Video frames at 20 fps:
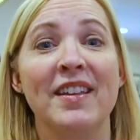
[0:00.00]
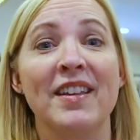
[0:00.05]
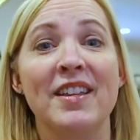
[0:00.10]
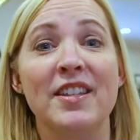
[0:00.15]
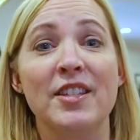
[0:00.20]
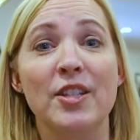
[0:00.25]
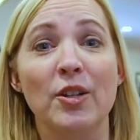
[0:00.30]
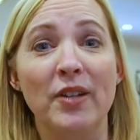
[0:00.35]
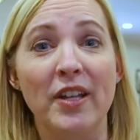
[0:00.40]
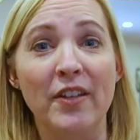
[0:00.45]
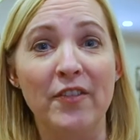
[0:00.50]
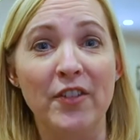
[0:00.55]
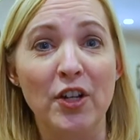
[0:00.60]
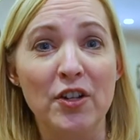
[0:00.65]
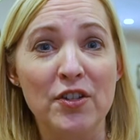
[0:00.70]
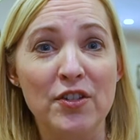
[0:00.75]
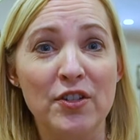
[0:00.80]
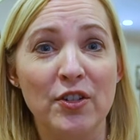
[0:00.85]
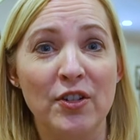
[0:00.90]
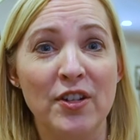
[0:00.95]
So if your
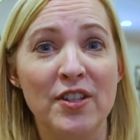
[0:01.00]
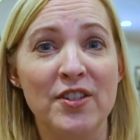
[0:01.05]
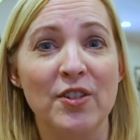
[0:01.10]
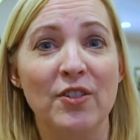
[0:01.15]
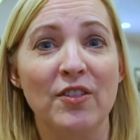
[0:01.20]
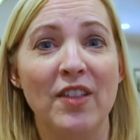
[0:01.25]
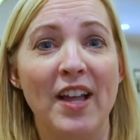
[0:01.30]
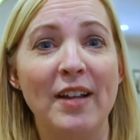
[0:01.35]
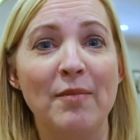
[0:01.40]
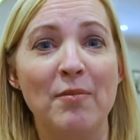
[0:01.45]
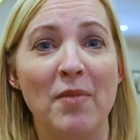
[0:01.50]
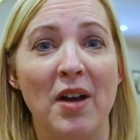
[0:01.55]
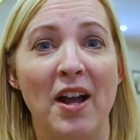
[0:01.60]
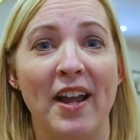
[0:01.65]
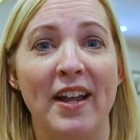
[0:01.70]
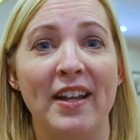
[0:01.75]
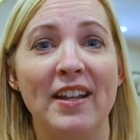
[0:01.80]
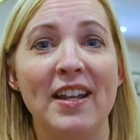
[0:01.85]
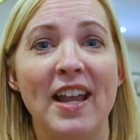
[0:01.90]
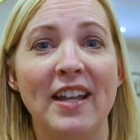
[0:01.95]
students are like
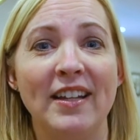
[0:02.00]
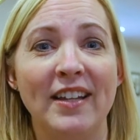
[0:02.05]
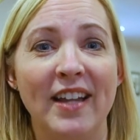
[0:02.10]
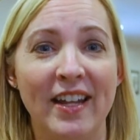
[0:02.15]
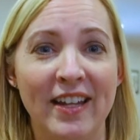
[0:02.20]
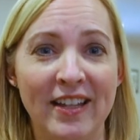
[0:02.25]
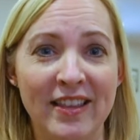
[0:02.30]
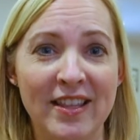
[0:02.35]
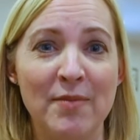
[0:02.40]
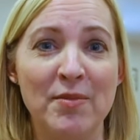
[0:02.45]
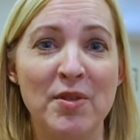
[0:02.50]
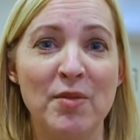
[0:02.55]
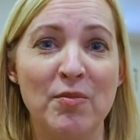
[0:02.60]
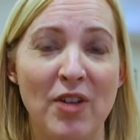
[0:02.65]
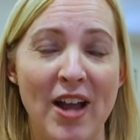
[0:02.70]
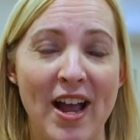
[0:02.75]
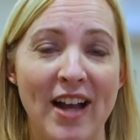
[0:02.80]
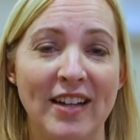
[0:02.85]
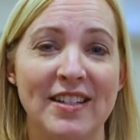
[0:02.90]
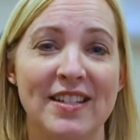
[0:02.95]
mine and getting them to
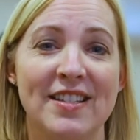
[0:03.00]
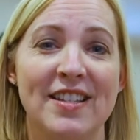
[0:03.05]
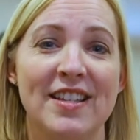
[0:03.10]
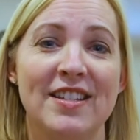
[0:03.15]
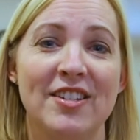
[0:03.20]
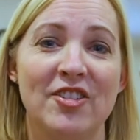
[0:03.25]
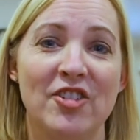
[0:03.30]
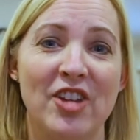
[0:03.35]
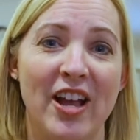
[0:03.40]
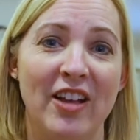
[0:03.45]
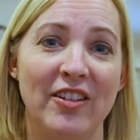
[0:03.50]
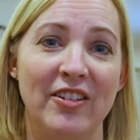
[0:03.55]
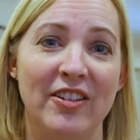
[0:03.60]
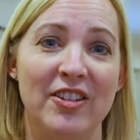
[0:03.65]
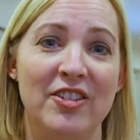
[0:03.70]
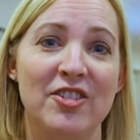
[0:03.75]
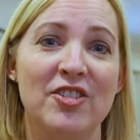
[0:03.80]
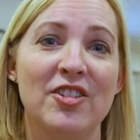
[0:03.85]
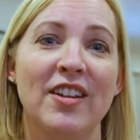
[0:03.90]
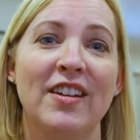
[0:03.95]
practice is a
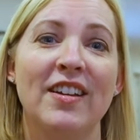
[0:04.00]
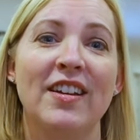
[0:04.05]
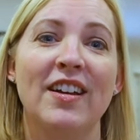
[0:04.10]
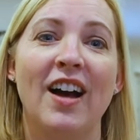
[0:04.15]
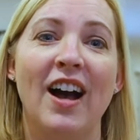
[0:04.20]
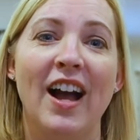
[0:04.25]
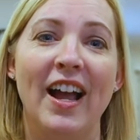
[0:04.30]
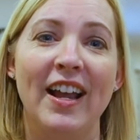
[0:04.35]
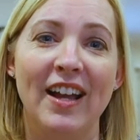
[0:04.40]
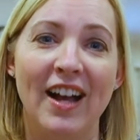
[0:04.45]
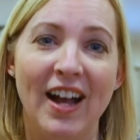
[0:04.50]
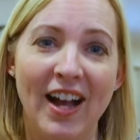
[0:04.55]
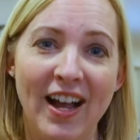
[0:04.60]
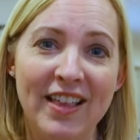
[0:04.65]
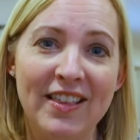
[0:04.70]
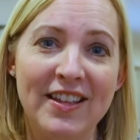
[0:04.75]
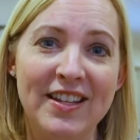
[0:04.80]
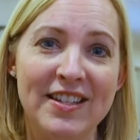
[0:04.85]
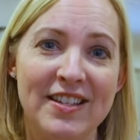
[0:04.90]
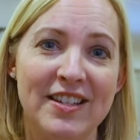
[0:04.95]
challenge, I
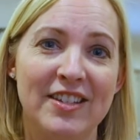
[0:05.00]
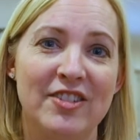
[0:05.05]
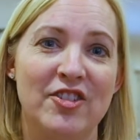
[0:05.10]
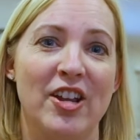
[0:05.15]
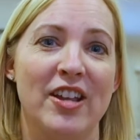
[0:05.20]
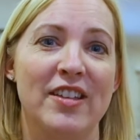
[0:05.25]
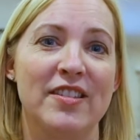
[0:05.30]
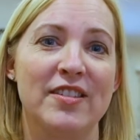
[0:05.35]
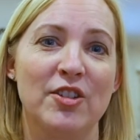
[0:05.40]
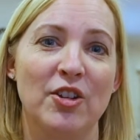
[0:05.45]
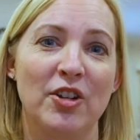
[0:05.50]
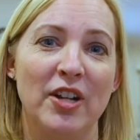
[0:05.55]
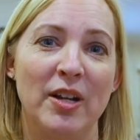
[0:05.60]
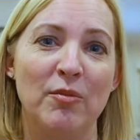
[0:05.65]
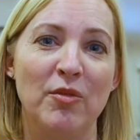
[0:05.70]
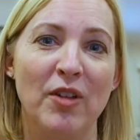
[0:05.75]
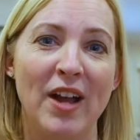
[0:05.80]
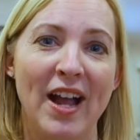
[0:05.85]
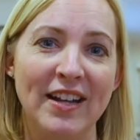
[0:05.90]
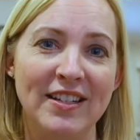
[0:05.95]
highly suggest turning
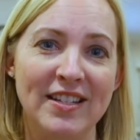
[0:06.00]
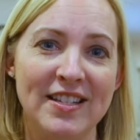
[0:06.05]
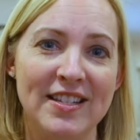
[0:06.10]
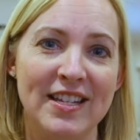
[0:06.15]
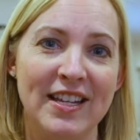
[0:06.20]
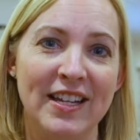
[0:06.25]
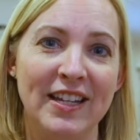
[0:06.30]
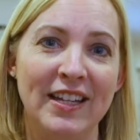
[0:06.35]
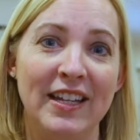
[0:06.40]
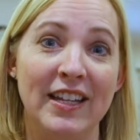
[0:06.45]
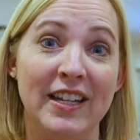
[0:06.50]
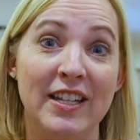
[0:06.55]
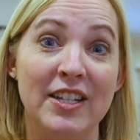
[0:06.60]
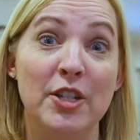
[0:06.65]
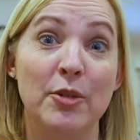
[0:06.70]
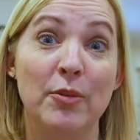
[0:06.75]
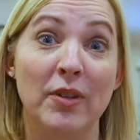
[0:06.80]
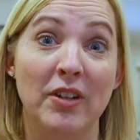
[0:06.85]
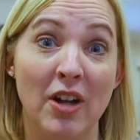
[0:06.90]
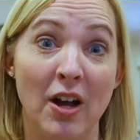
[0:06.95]
practicing
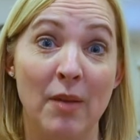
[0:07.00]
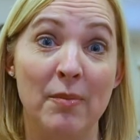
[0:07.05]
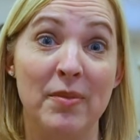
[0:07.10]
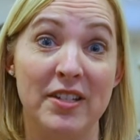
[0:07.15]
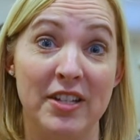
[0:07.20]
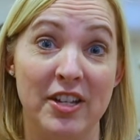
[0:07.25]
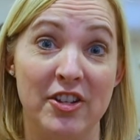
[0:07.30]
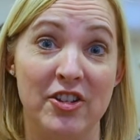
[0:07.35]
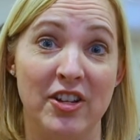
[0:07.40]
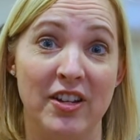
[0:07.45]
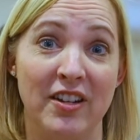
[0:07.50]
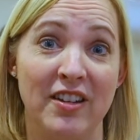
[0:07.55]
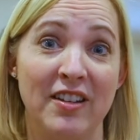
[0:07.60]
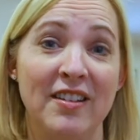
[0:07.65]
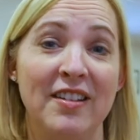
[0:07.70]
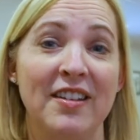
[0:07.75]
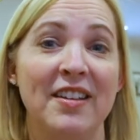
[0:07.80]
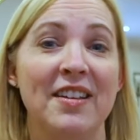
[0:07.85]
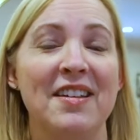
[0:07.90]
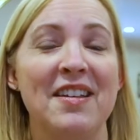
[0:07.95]
into a competition
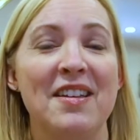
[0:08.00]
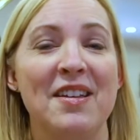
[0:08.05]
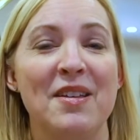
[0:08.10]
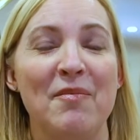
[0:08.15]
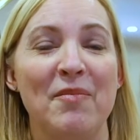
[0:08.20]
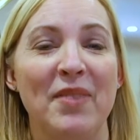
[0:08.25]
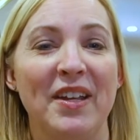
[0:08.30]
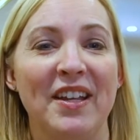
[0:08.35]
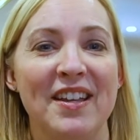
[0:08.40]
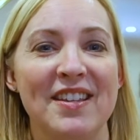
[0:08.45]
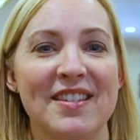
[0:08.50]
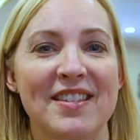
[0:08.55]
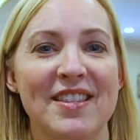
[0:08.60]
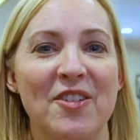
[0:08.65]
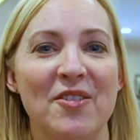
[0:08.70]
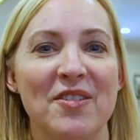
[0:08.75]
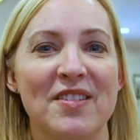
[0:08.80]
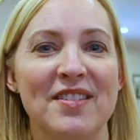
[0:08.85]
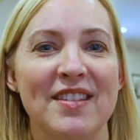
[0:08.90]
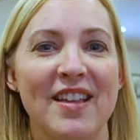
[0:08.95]
because
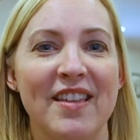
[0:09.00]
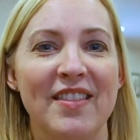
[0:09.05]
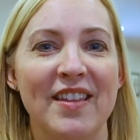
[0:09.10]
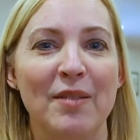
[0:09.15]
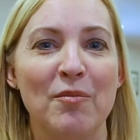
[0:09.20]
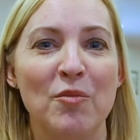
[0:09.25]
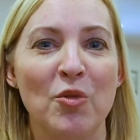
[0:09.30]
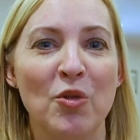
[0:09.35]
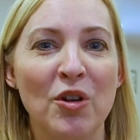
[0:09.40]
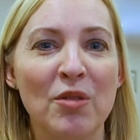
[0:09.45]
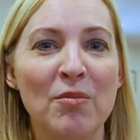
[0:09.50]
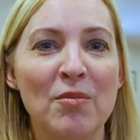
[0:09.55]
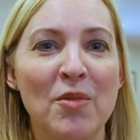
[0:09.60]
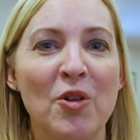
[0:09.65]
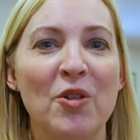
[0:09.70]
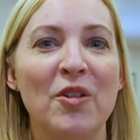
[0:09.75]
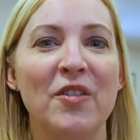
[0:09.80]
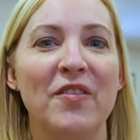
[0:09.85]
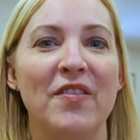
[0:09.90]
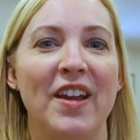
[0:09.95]
there is nothing more
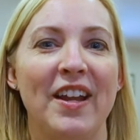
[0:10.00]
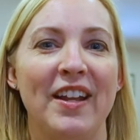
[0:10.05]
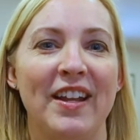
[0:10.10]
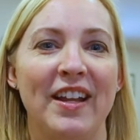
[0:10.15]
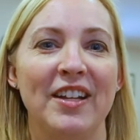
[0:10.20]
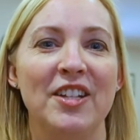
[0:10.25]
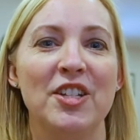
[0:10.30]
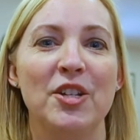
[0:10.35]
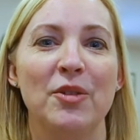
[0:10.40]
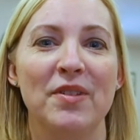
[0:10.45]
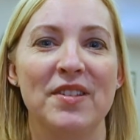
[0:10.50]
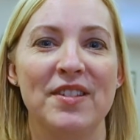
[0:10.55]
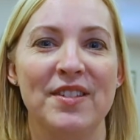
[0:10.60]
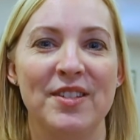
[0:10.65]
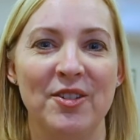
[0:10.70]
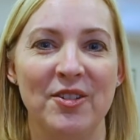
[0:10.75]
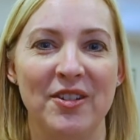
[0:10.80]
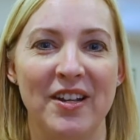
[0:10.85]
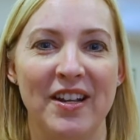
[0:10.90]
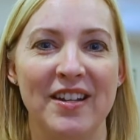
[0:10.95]
motivating to a
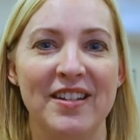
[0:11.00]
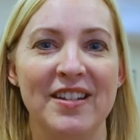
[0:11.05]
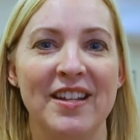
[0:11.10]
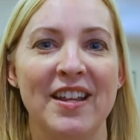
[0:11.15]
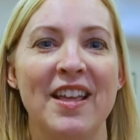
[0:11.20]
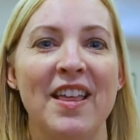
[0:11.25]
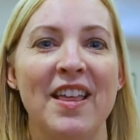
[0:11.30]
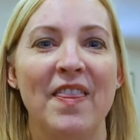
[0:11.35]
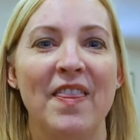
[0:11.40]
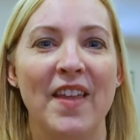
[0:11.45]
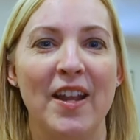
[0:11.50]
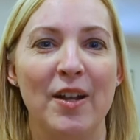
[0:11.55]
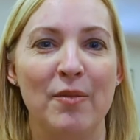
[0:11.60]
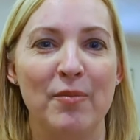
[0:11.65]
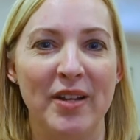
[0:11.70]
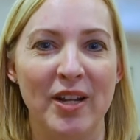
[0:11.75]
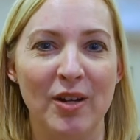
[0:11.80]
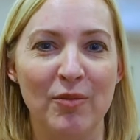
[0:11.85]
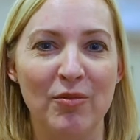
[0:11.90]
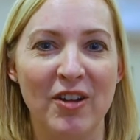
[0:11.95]
student than
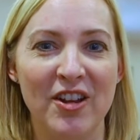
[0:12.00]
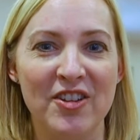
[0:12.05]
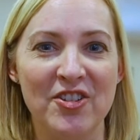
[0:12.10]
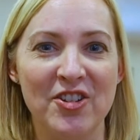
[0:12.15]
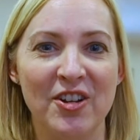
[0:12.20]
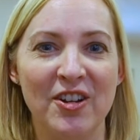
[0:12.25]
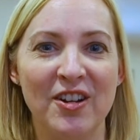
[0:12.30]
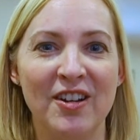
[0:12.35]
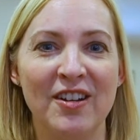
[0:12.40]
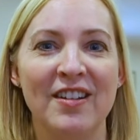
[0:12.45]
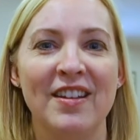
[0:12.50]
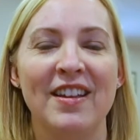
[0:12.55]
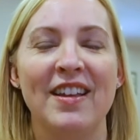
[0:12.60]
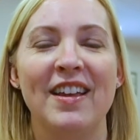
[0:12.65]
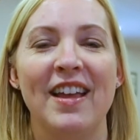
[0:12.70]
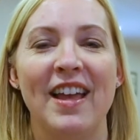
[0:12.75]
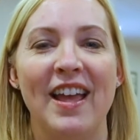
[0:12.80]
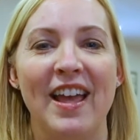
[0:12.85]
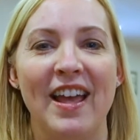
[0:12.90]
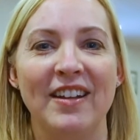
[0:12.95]
peer pressure
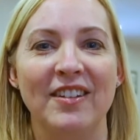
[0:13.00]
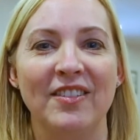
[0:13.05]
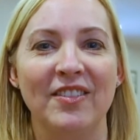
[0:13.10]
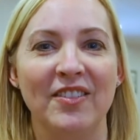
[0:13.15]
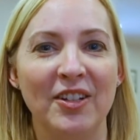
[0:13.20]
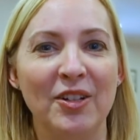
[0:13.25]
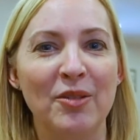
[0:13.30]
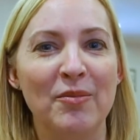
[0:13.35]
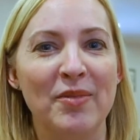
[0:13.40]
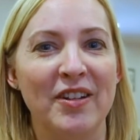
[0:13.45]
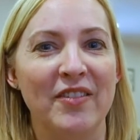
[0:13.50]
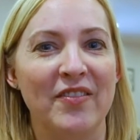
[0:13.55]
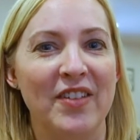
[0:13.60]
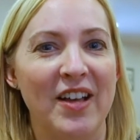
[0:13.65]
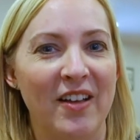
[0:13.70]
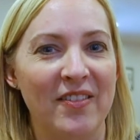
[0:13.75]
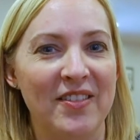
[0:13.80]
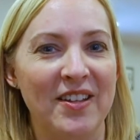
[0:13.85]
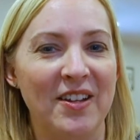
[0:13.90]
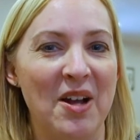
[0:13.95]
and a little bit of
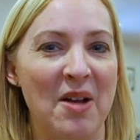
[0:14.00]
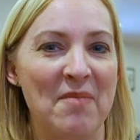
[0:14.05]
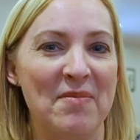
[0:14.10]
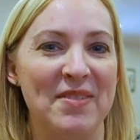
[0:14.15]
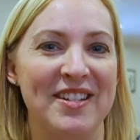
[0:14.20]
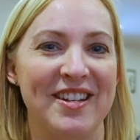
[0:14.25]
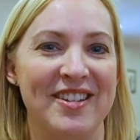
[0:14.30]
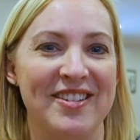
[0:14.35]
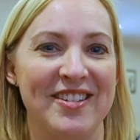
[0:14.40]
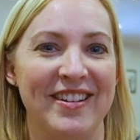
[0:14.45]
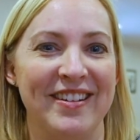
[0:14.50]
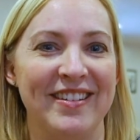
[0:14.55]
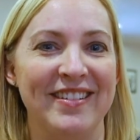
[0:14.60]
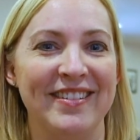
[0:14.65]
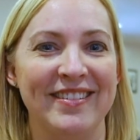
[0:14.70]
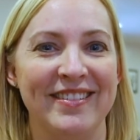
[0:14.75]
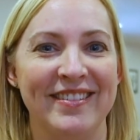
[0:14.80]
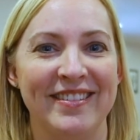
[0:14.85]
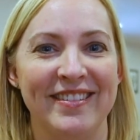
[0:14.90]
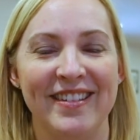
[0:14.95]
healthy competition.
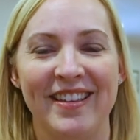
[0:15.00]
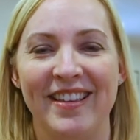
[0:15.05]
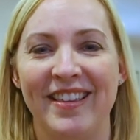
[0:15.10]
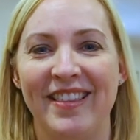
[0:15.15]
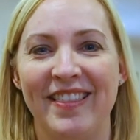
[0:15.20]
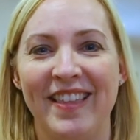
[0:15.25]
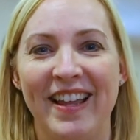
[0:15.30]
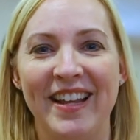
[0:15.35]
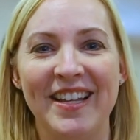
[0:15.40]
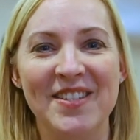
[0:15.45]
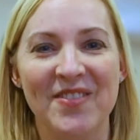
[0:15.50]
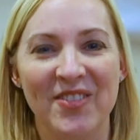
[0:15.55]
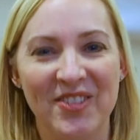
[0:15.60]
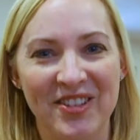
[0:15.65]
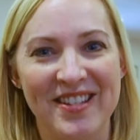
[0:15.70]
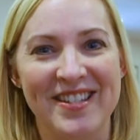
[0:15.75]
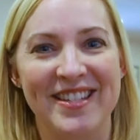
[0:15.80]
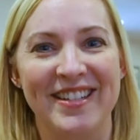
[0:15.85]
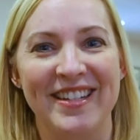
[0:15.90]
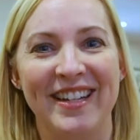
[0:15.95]
Thanks for
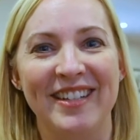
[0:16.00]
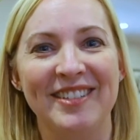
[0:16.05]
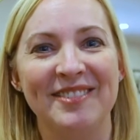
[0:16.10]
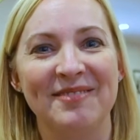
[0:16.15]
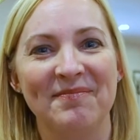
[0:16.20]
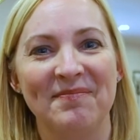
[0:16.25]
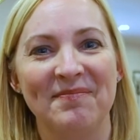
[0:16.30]
listening.